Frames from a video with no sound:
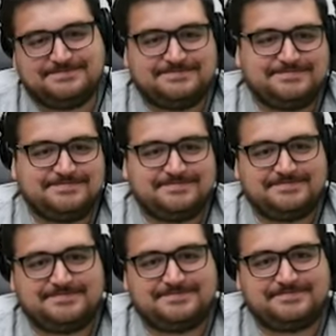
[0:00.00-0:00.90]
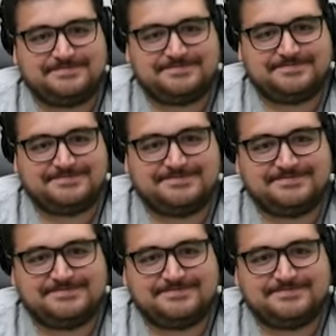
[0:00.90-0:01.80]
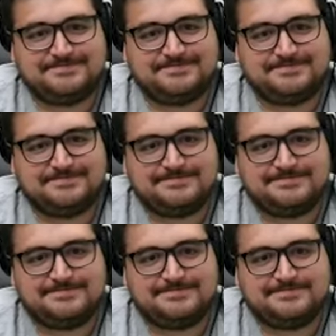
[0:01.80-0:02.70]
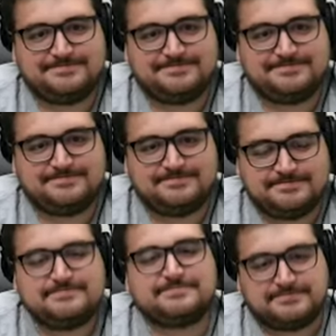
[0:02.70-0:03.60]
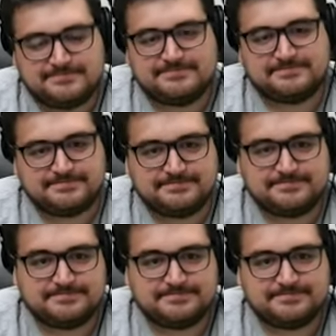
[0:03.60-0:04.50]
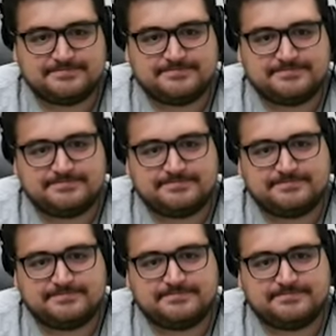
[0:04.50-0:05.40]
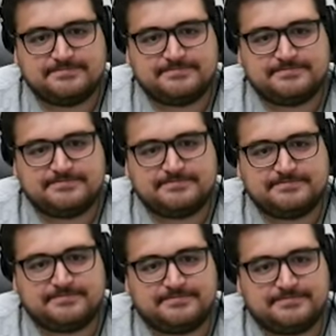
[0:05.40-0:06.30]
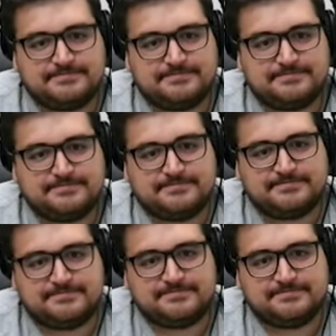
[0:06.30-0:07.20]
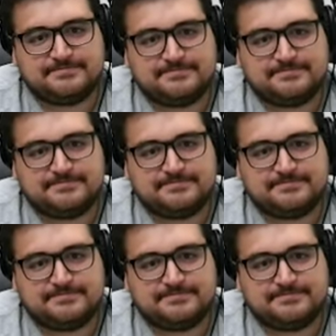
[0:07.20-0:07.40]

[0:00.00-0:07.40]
[no speech]